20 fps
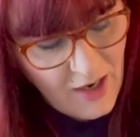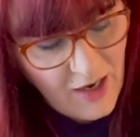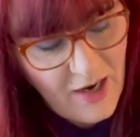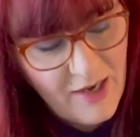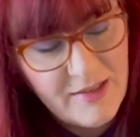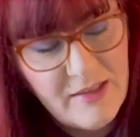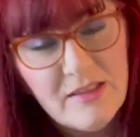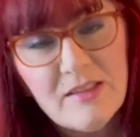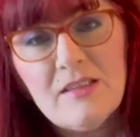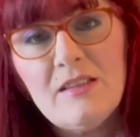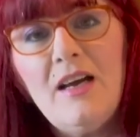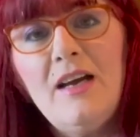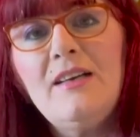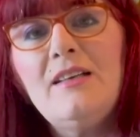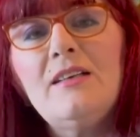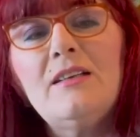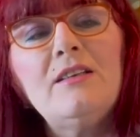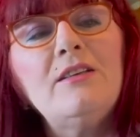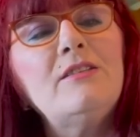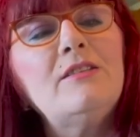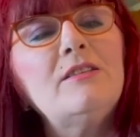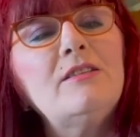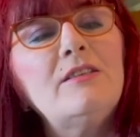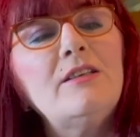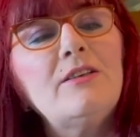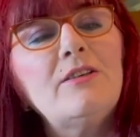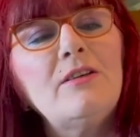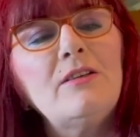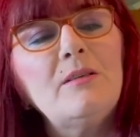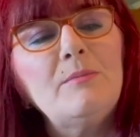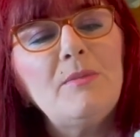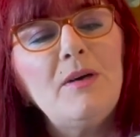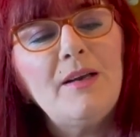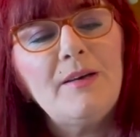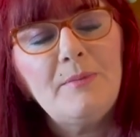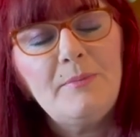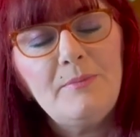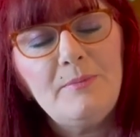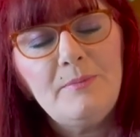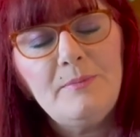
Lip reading: I just liked it. There's a sticker on the bottom.